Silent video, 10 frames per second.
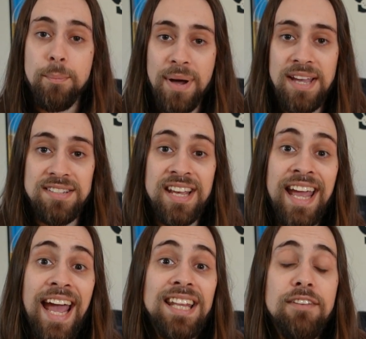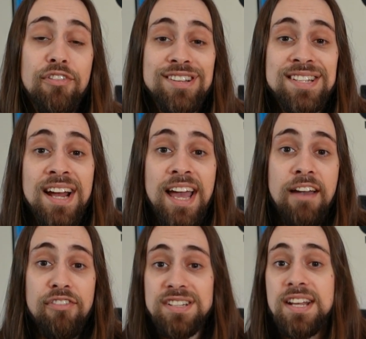base, and if FSR
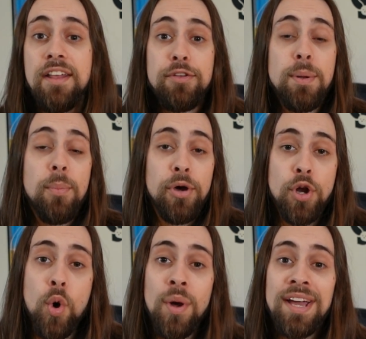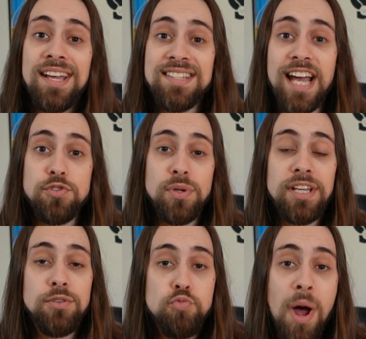3.0 is
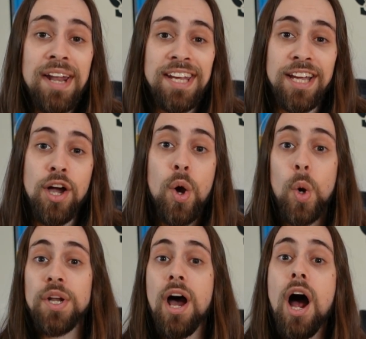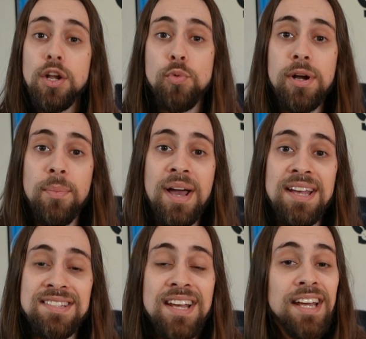actually running on a hardware
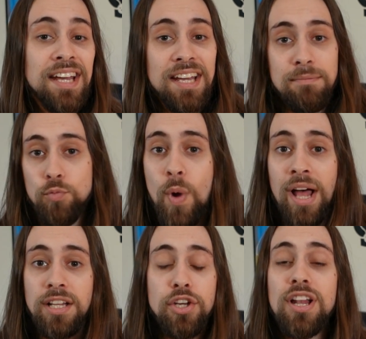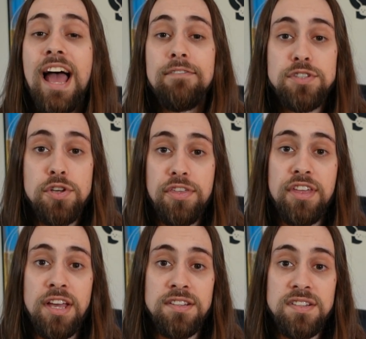base, Well, you'll have two
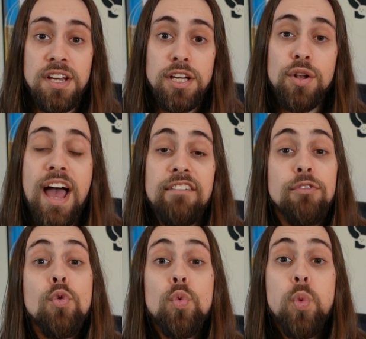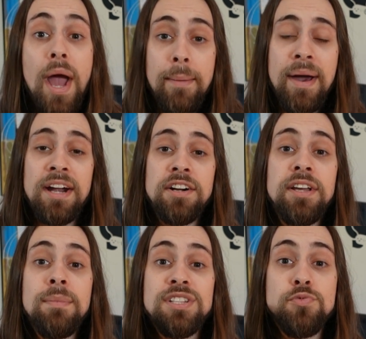things. You'll have way better
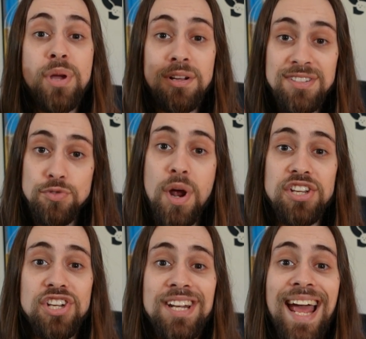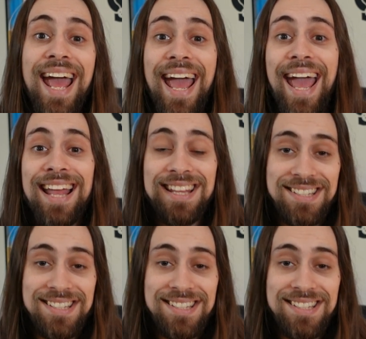image reconstruction, and the